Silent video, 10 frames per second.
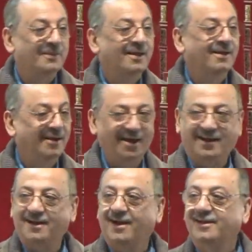La
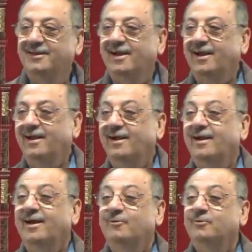Nahiya,
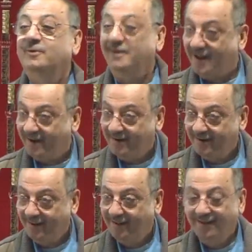
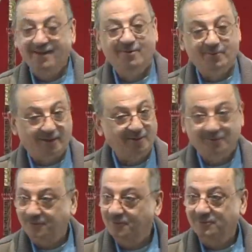Lan. We got to
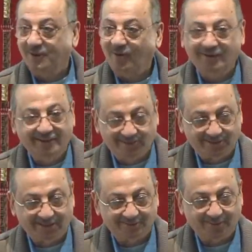use all these
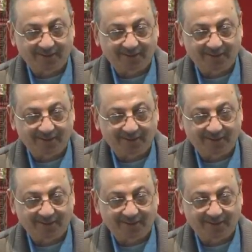things, brother.